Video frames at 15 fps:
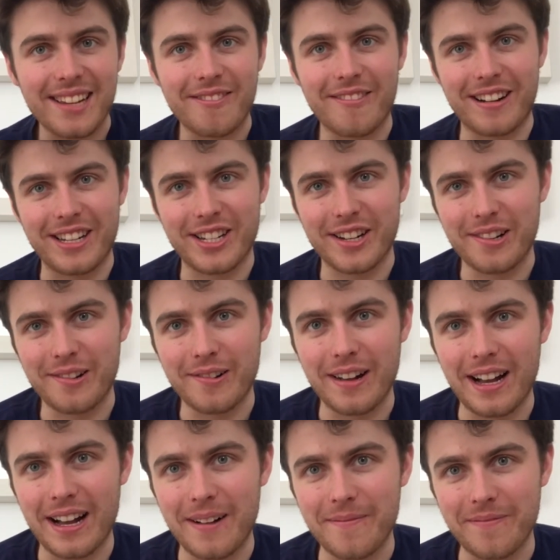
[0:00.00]
original
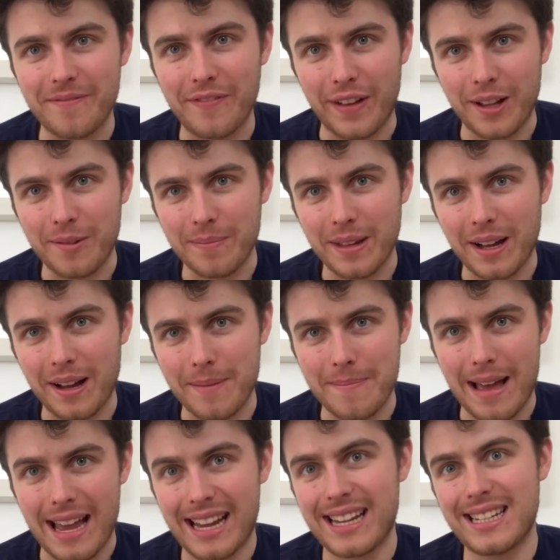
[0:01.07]
um, film that I
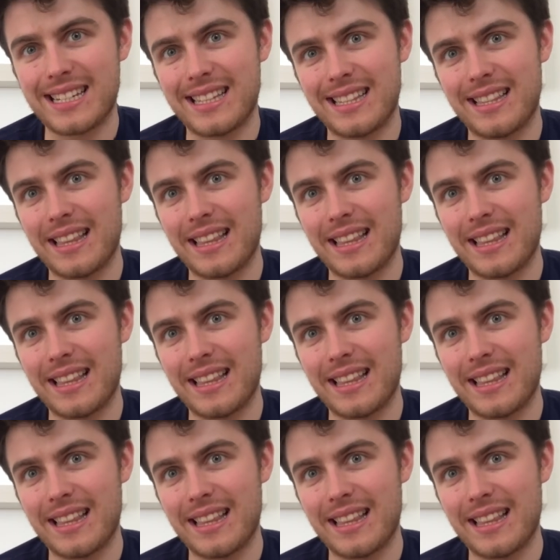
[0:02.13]
made,